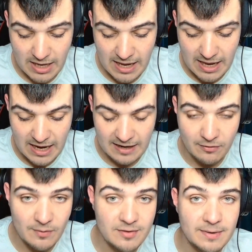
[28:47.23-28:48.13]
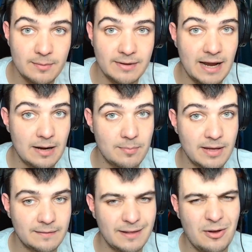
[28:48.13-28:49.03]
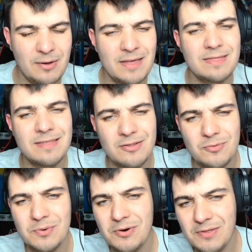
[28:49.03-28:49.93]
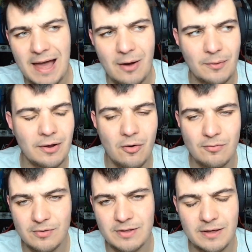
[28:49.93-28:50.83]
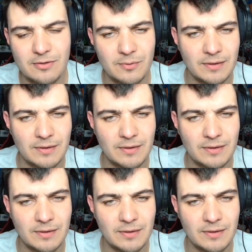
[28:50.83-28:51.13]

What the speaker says: I've always been able to kind of pick like, okay, this one or that one over the other one.